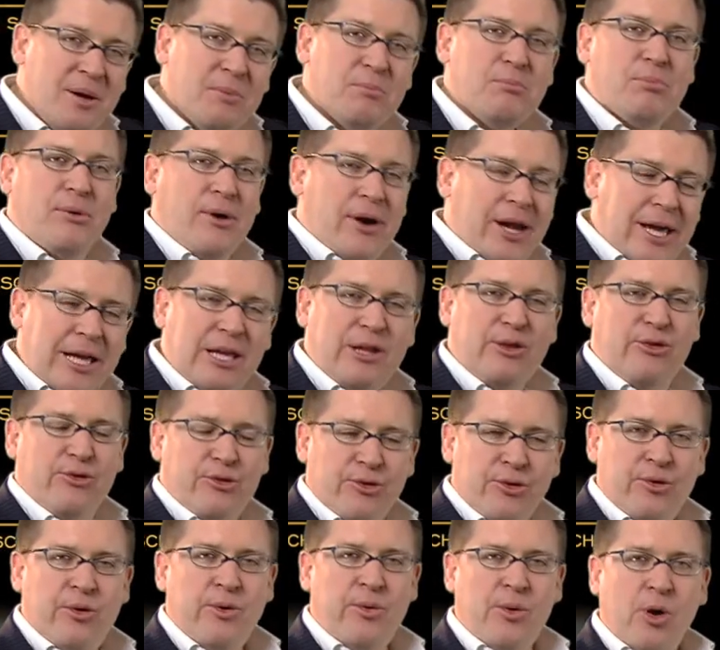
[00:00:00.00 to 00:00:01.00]

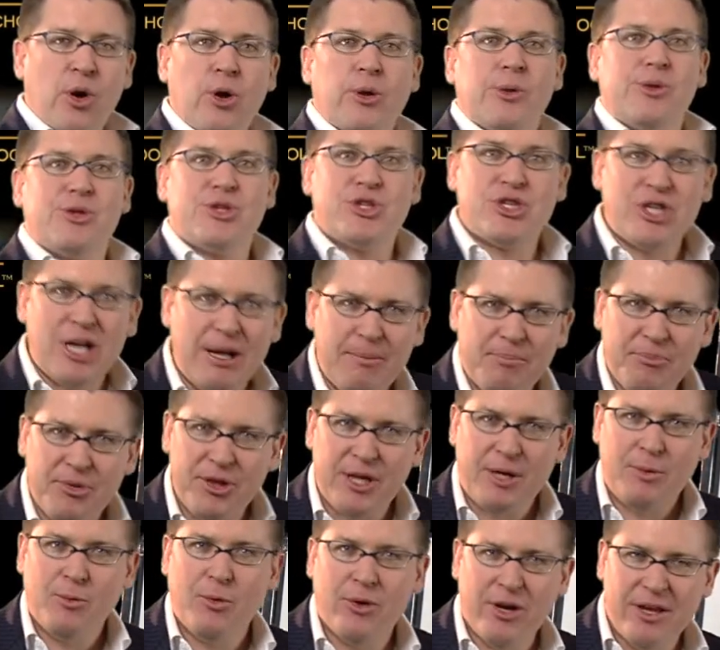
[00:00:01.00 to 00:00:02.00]
breakthrough on
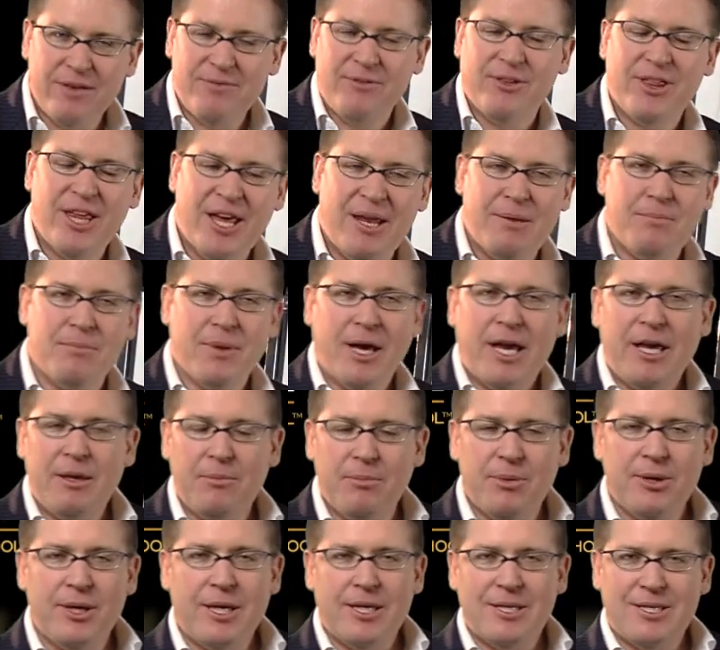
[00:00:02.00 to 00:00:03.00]
something, whatever that may
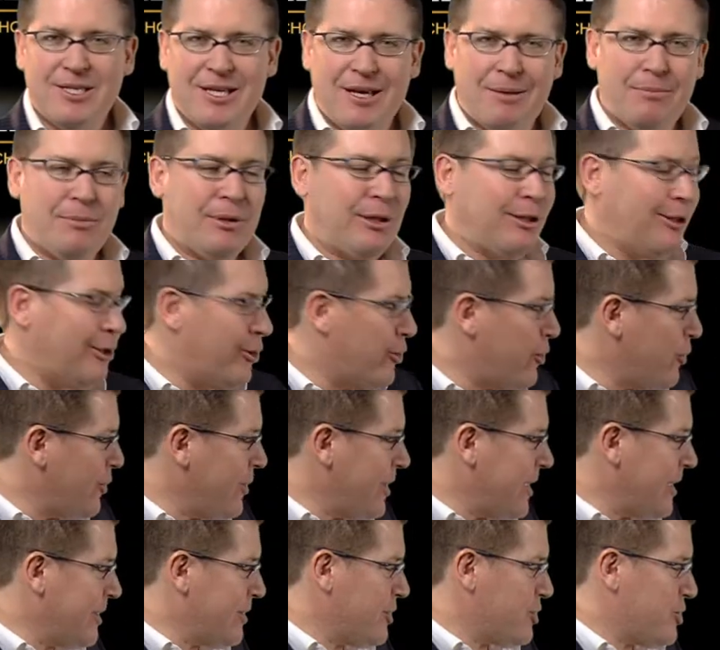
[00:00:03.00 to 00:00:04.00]
be, some
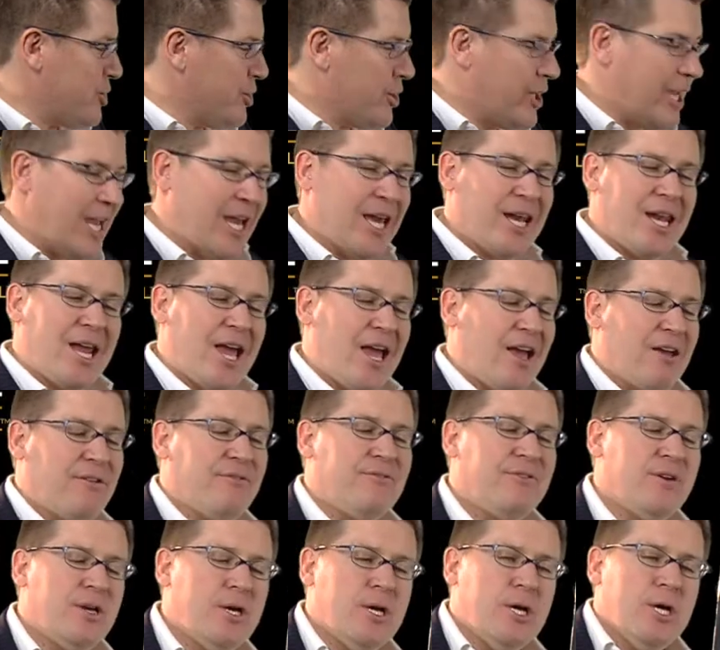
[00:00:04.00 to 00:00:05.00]
learning that you can have.
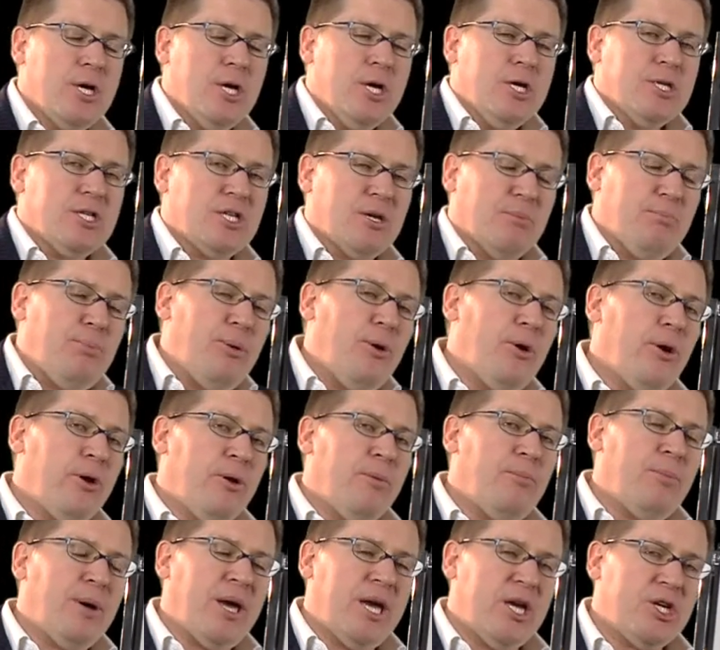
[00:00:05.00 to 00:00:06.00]
So
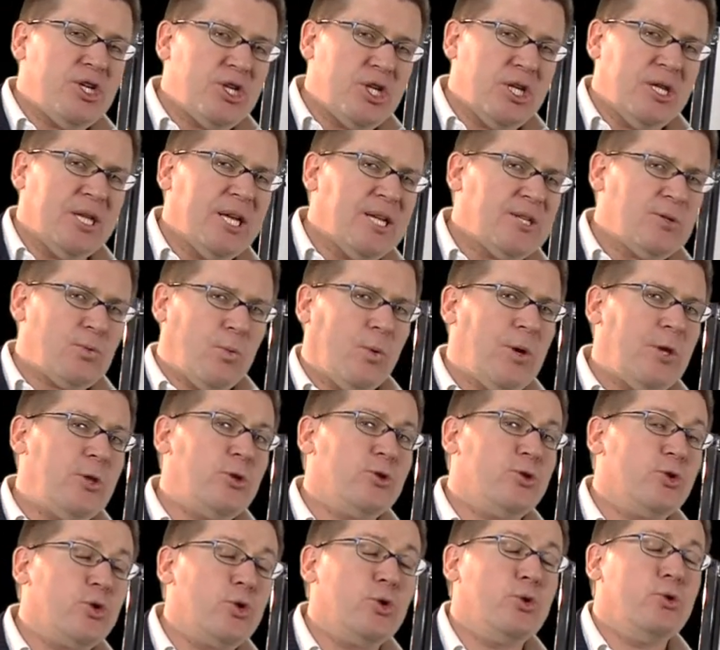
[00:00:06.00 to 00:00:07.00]
perturbation, that's where the
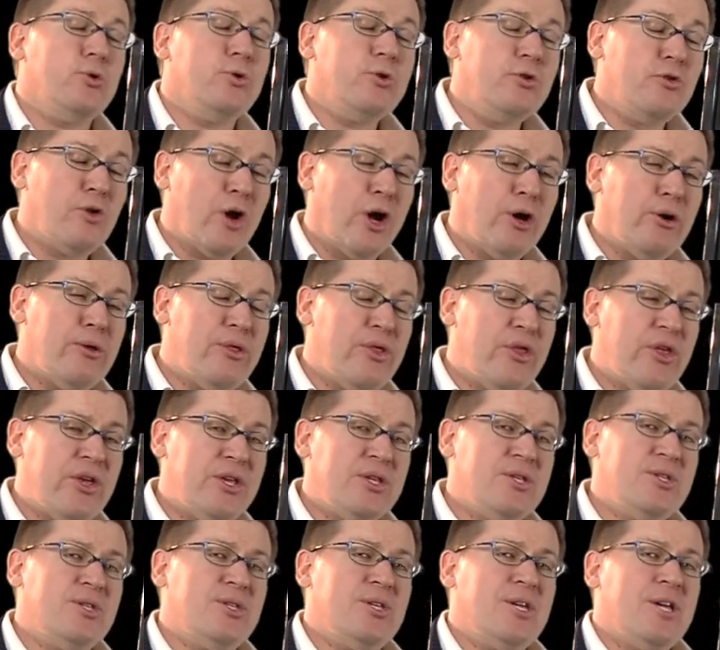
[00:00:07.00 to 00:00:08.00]
true growth
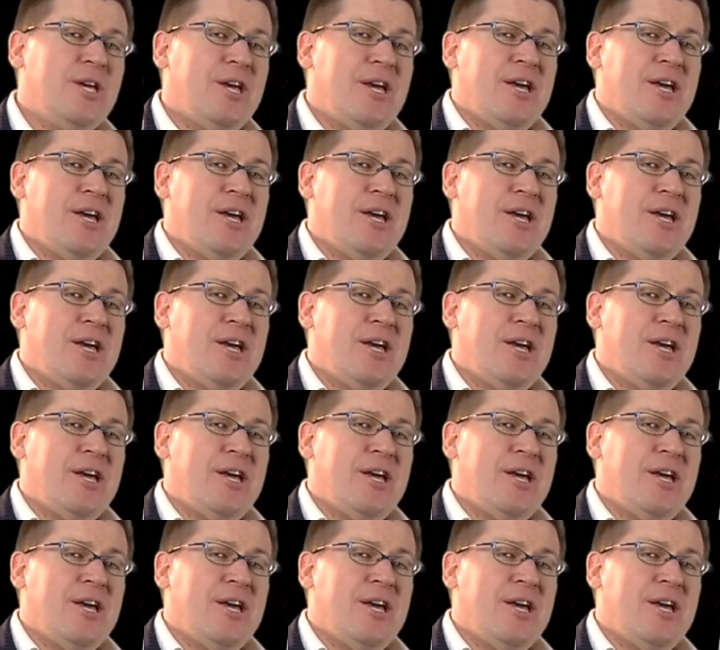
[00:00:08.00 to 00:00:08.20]
is.